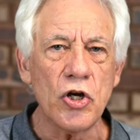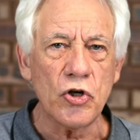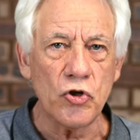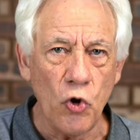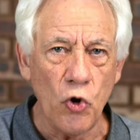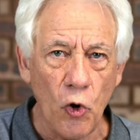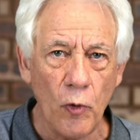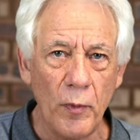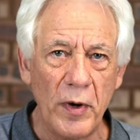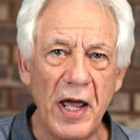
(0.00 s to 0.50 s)

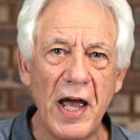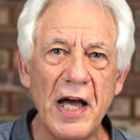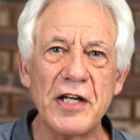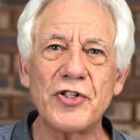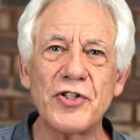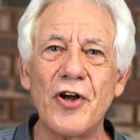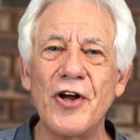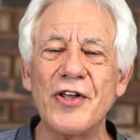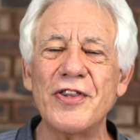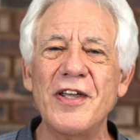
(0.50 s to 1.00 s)
normally
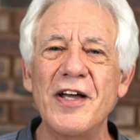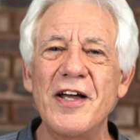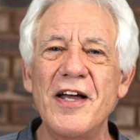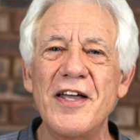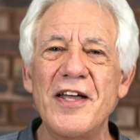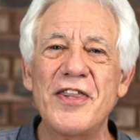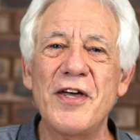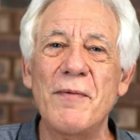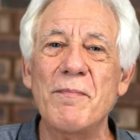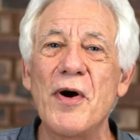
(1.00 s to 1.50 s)
has got
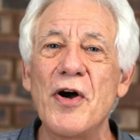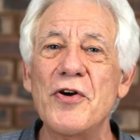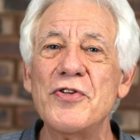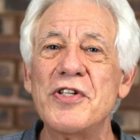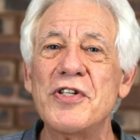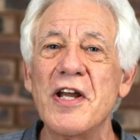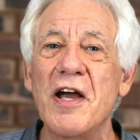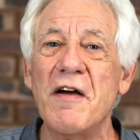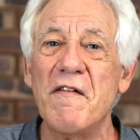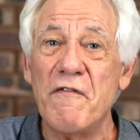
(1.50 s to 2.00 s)
the
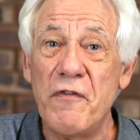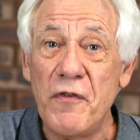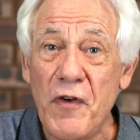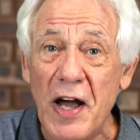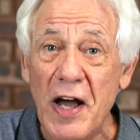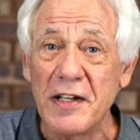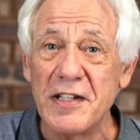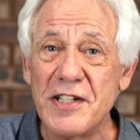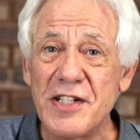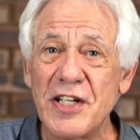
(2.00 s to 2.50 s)
most
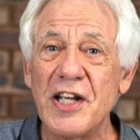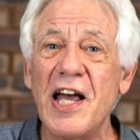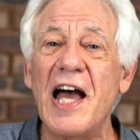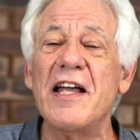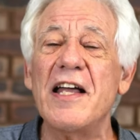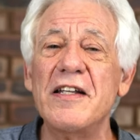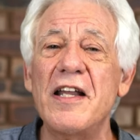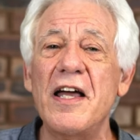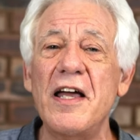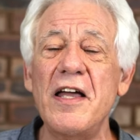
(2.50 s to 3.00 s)
funds
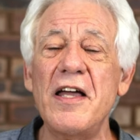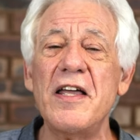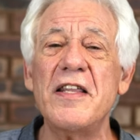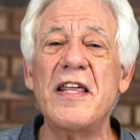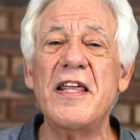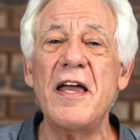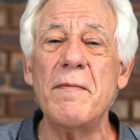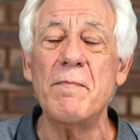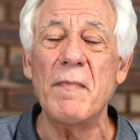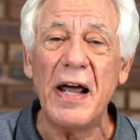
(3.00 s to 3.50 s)
and their
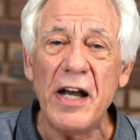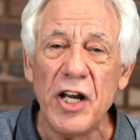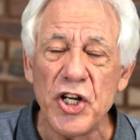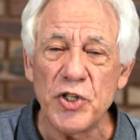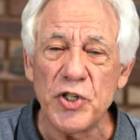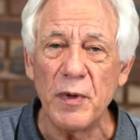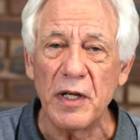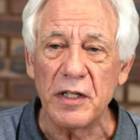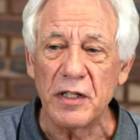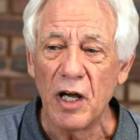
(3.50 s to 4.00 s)

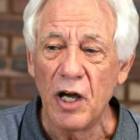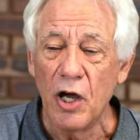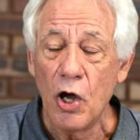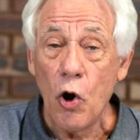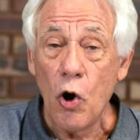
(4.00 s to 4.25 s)
management